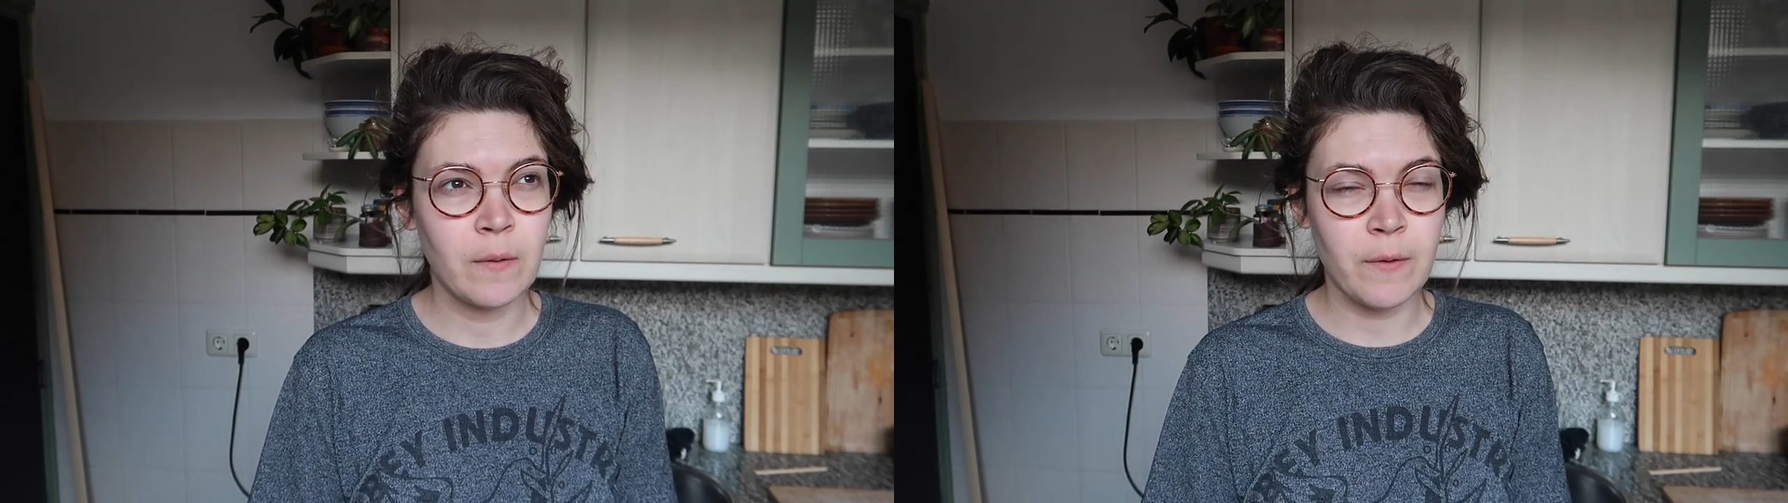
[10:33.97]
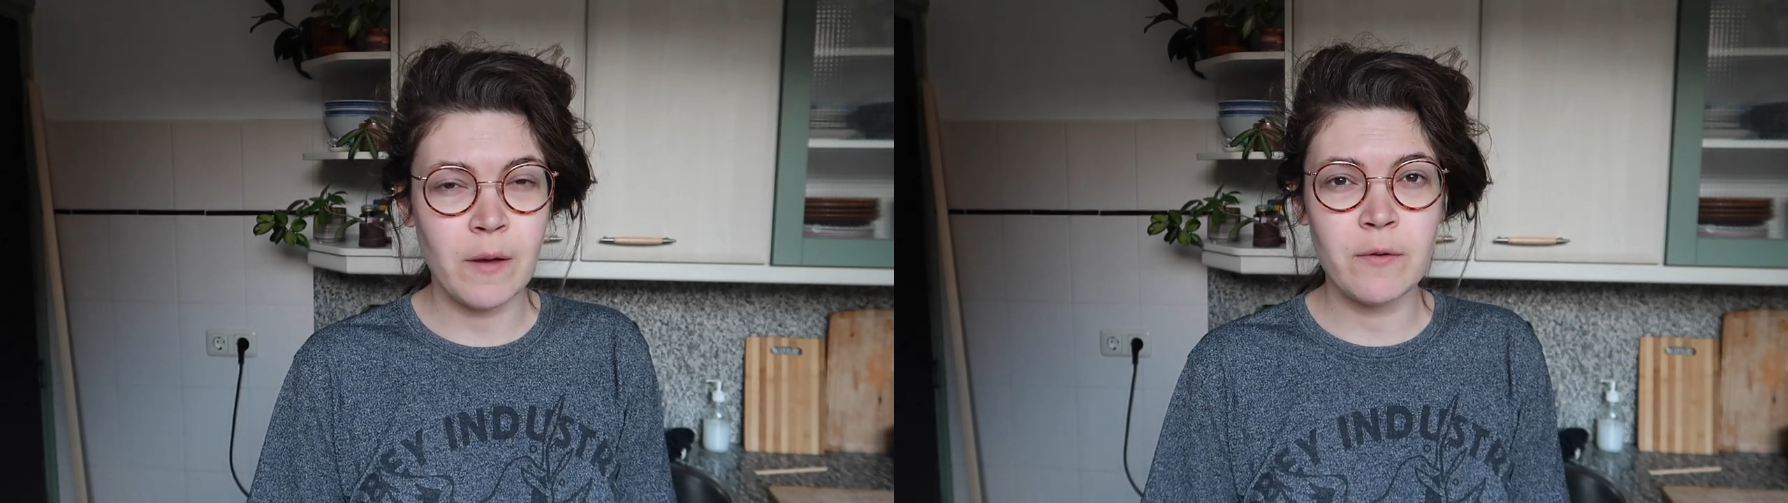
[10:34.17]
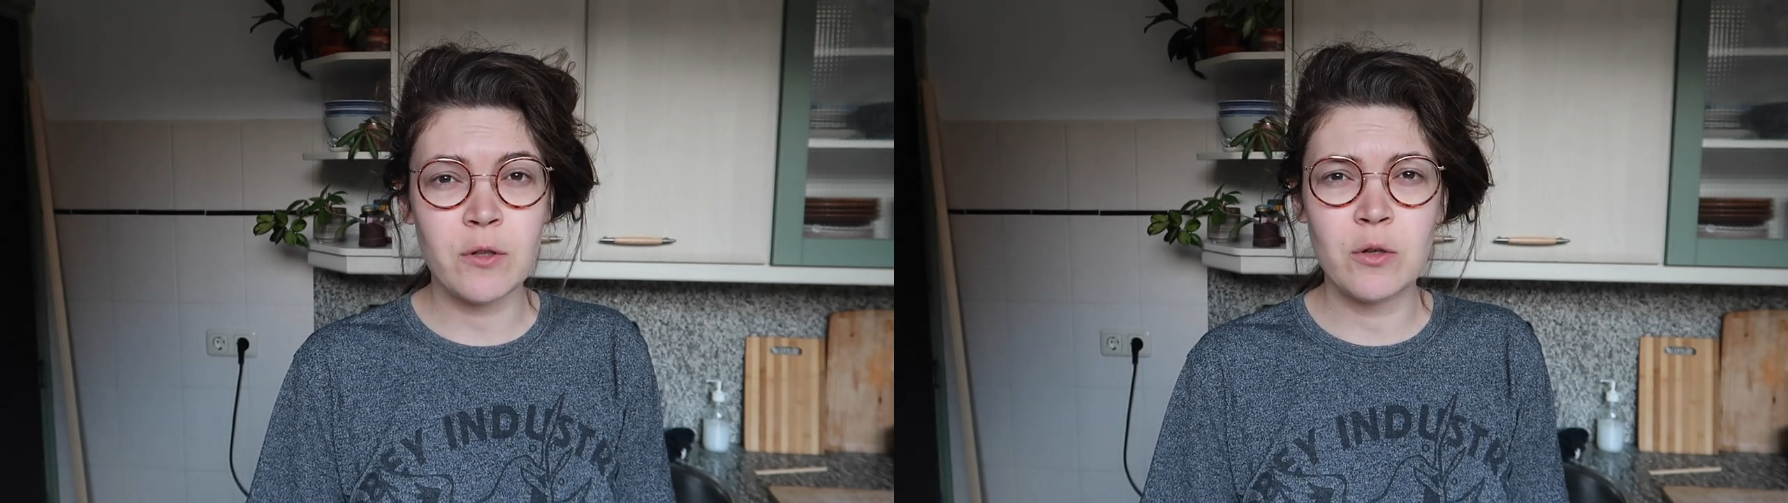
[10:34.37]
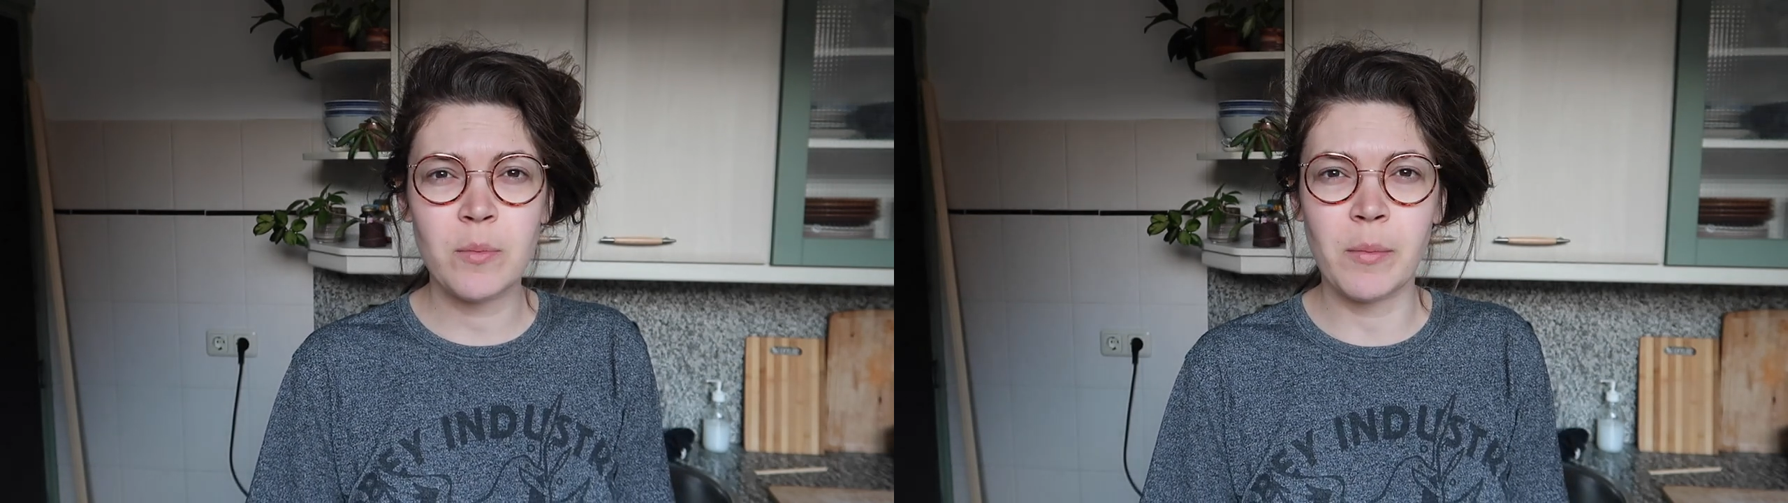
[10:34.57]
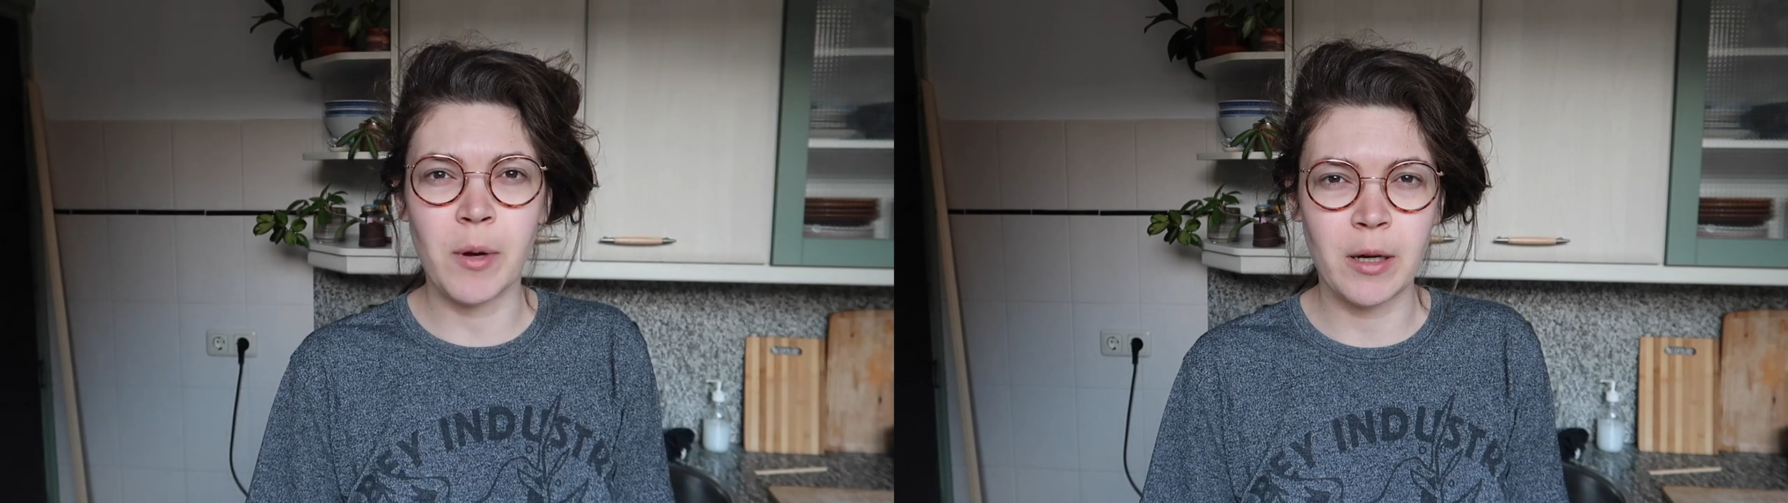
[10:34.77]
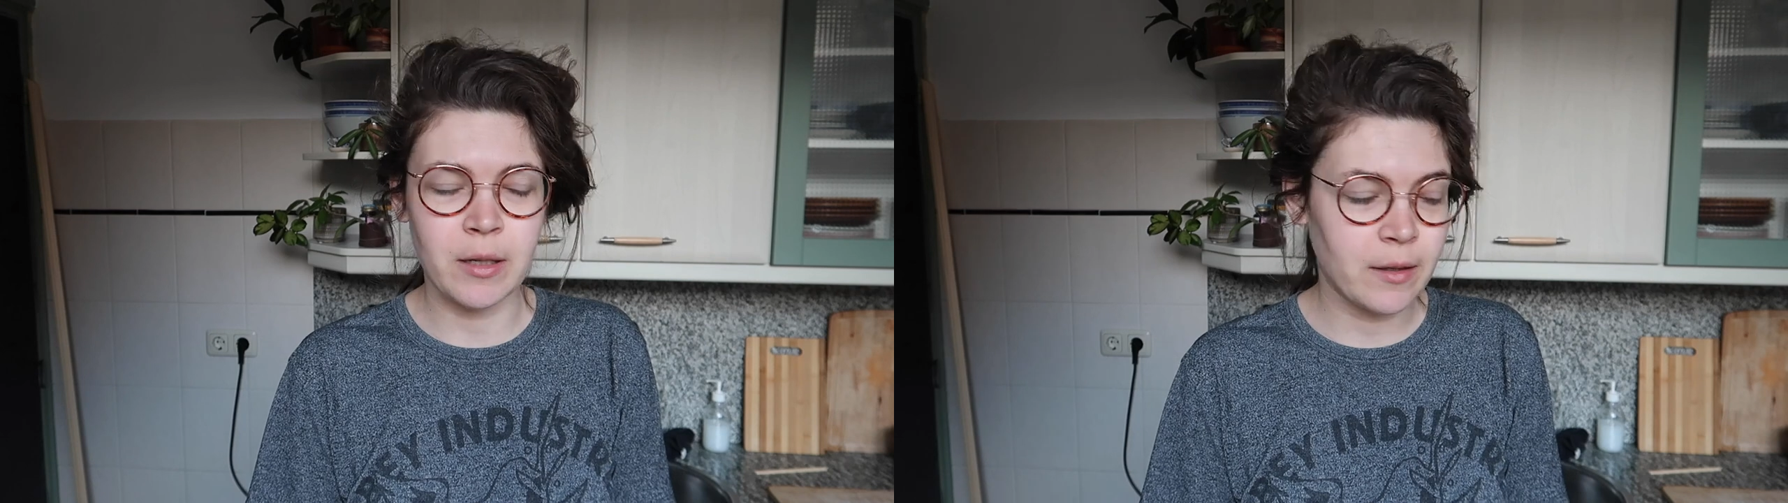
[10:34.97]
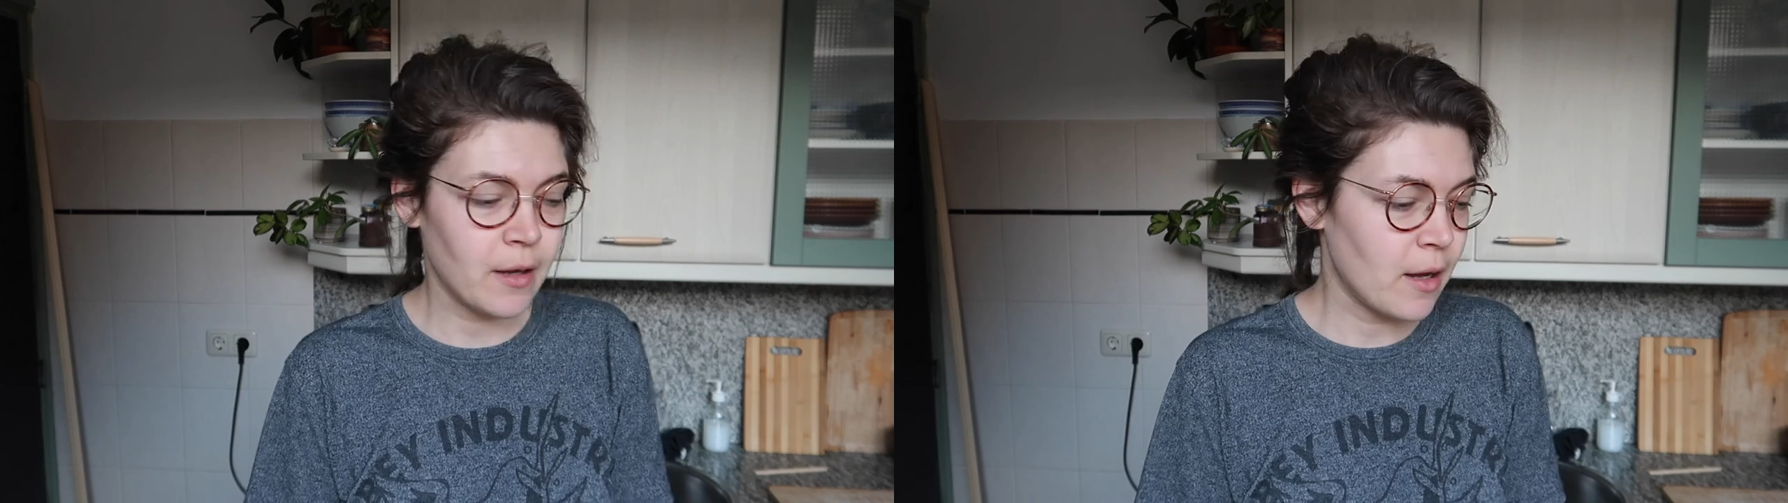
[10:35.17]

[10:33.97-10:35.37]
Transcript: favorite supermarket